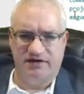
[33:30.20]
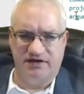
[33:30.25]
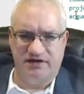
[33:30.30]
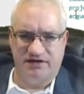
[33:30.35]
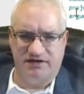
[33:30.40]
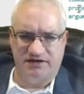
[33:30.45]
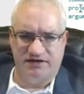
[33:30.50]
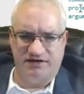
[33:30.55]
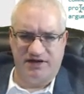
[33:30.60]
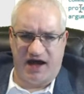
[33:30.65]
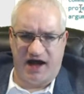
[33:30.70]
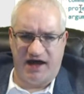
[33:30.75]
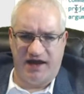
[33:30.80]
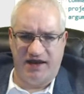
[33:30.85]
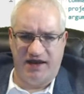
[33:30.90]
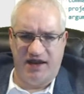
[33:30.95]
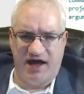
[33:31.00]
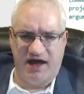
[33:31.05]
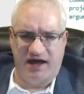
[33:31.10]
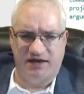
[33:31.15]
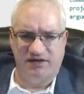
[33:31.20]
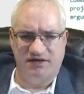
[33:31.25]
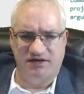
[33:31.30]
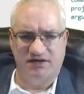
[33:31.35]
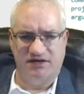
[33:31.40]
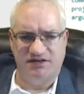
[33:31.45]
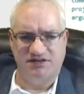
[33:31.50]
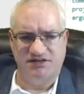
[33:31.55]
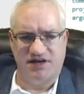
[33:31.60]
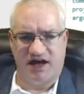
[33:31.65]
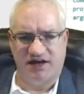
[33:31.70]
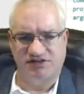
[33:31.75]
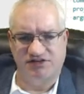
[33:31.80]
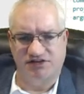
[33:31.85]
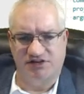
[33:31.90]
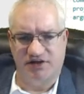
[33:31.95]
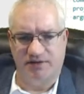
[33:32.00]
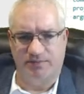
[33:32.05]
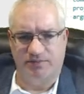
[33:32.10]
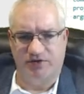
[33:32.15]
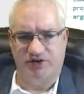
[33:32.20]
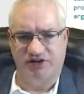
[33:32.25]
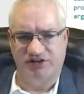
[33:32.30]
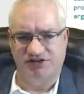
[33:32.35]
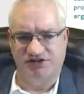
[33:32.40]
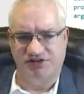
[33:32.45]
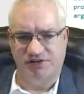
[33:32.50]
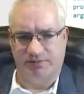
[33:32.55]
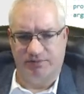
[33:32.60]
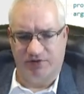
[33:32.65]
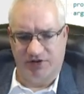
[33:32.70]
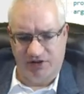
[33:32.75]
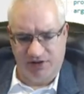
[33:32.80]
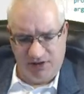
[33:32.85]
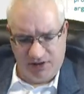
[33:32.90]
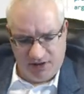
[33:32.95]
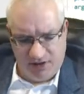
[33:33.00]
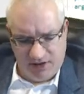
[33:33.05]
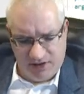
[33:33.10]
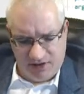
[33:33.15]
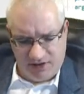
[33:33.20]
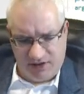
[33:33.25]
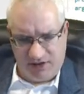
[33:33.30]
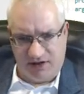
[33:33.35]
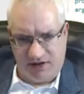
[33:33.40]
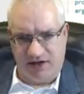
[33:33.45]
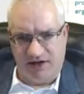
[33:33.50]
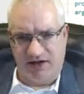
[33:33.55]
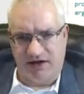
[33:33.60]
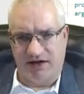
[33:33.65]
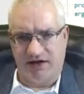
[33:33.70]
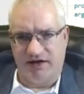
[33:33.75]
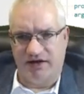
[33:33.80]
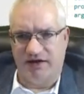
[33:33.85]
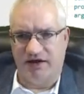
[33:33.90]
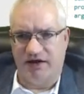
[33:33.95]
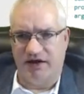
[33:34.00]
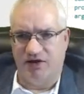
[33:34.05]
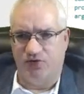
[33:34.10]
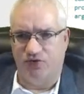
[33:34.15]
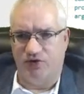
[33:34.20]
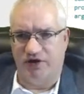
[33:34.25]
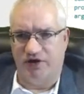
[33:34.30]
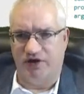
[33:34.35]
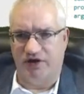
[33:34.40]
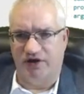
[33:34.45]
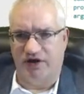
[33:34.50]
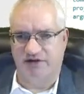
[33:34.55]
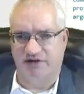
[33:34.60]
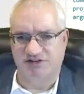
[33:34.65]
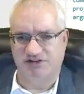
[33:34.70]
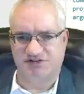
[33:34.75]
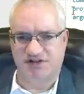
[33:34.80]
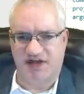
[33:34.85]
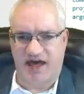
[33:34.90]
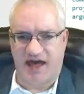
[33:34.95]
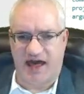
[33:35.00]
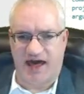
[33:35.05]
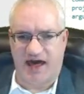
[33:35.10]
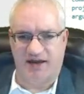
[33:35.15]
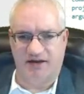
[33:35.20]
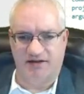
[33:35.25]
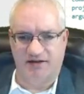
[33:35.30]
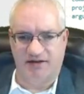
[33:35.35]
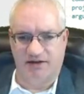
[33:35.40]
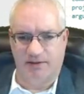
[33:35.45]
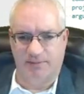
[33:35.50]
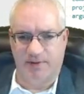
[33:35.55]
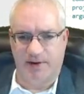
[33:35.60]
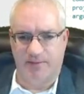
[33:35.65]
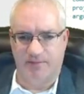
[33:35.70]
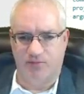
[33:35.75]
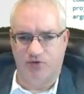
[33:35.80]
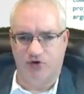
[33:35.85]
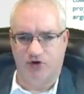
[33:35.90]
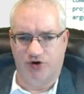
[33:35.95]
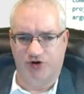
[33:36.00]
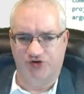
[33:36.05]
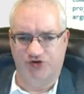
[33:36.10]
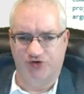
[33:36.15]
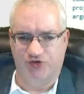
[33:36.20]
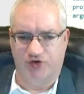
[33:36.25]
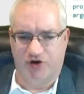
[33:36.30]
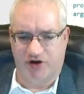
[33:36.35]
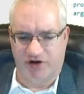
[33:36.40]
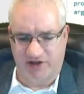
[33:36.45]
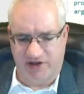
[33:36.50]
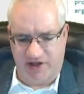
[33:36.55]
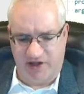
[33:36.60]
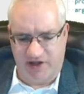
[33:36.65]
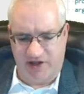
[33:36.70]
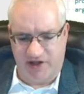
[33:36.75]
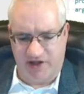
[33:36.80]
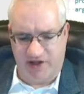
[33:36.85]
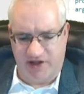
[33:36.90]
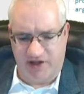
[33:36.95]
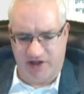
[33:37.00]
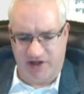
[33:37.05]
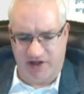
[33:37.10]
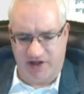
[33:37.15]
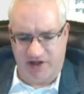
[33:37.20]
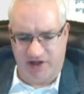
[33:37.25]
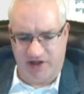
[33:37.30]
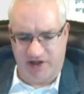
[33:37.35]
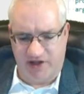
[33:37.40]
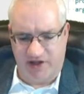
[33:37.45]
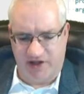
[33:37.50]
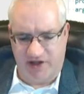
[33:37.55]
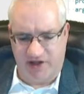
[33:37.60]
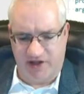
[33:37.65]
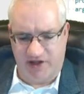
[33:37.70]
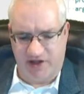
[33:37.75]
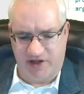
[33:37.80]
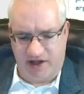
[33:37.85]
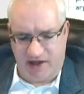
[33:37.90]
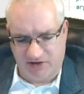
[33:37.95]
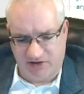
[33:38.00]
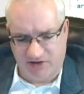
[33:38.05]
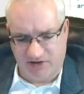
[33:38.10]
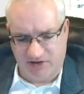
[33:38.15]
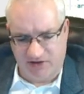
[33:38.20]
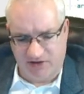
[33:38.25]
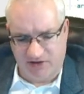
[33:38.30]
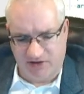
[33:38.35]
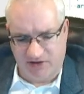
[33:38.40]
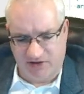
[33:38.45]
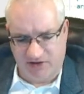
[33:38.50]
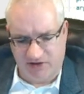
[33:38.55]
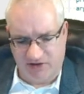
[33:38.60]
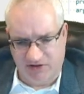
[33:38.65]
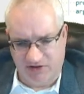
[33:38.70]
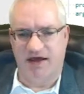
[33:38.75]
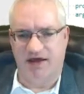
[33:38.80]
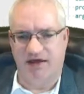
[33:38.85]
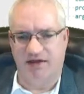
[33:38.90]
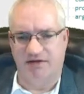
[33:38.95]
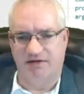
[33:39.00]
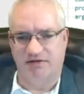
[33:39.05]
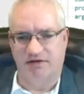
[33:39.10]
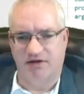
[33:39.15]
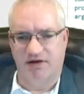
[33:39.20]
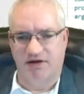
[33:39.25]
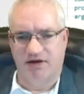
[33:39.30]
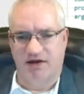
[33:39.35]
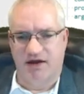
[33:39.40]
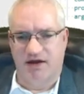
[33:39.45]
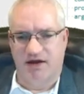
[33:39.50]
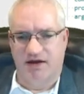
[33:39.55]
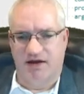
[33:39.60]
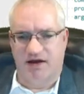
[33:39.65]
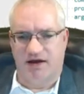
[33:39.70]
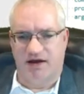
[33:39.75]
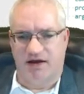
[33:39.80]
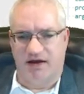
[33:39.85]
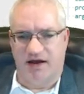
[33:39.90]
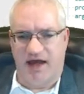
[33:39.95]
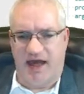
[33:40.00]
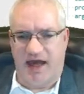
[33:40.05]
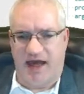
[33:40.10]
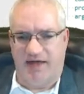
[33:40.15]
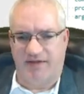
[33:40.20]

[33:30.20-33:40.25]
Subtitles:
.NET is actually pretty simple. And we're going to just add a little bit more to our YAML. We'll go ahead and